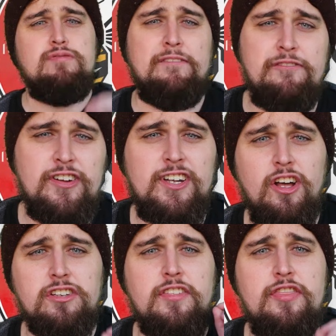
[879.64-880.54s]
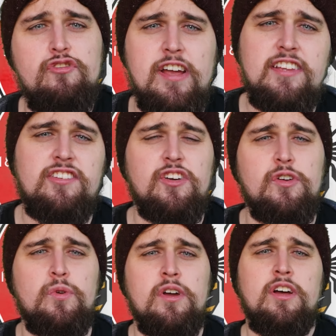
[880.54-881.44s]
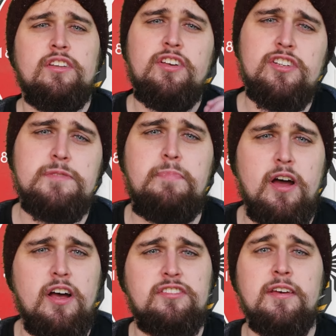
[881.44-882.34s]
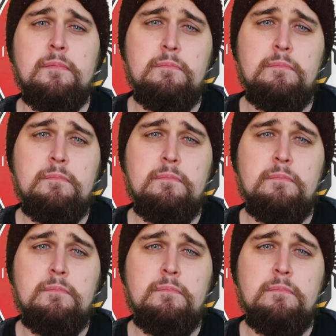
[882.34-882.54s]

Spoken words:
Brentford lost 3-2 to Spurs